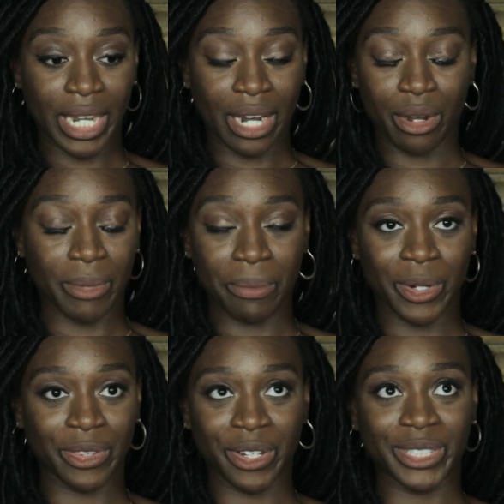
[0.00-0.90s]
And I
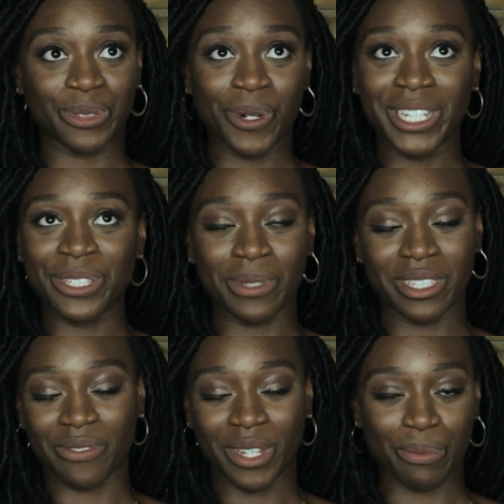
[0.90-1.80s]
remember there was one
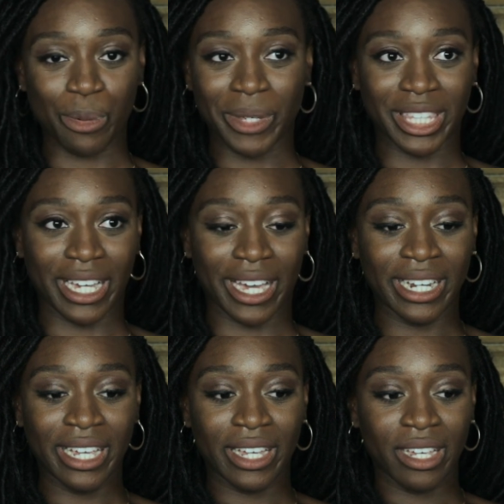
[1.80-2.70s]
specific moment
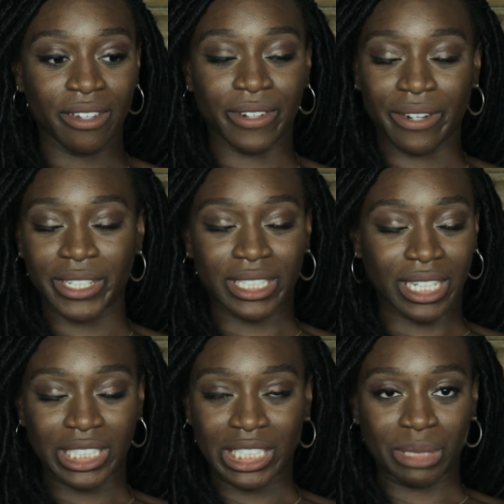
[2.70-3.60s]
that forever
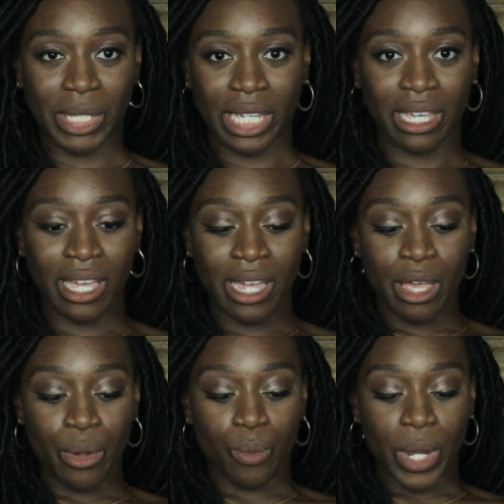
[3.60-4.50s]
touches me.
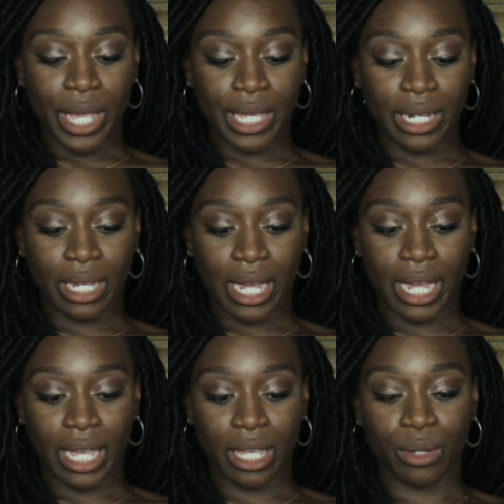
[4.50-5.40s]
When
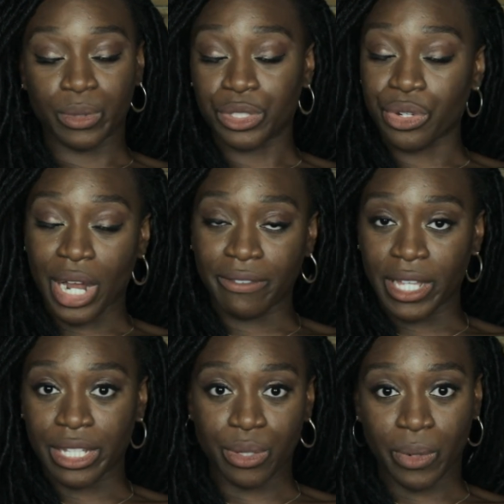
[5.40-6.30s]
I was
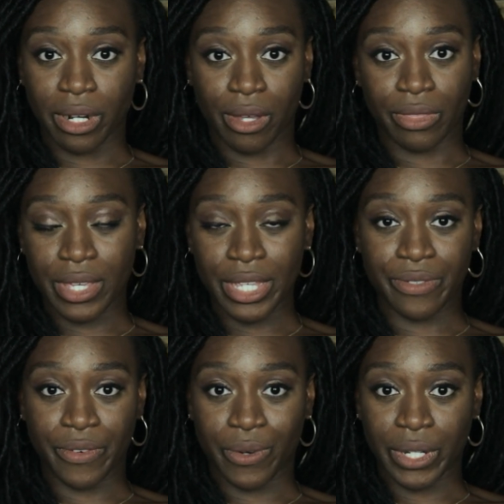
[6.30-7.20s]
traveling to work on
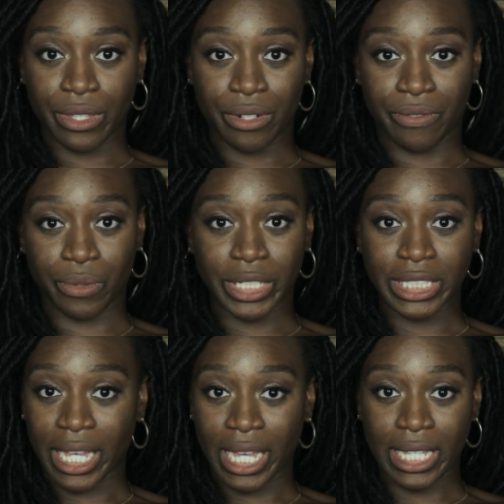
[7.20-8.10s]
things for the
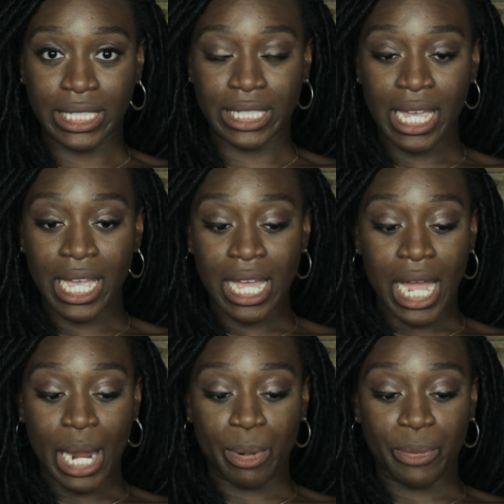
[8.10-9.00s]
divorce case,
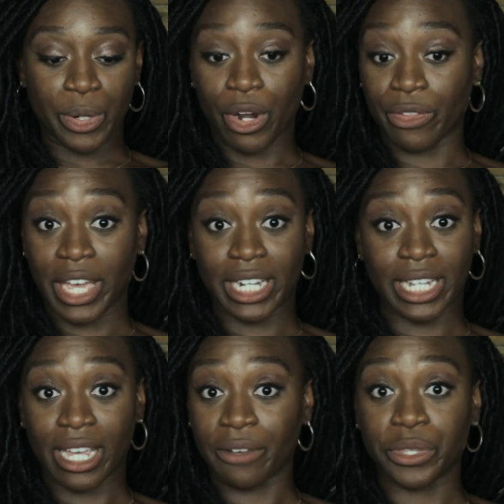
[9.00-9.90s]
I remember on that
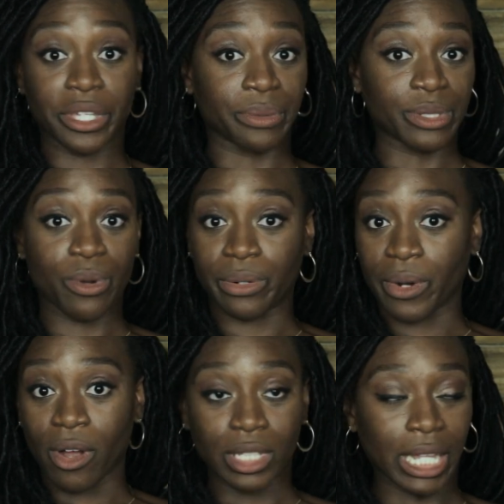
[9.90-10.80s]
day everything was going
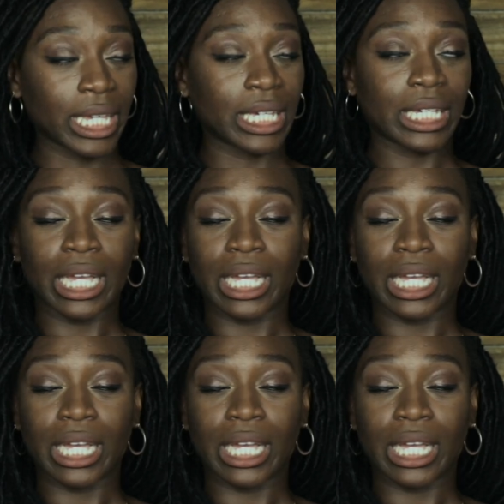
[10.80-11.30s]
wrong, like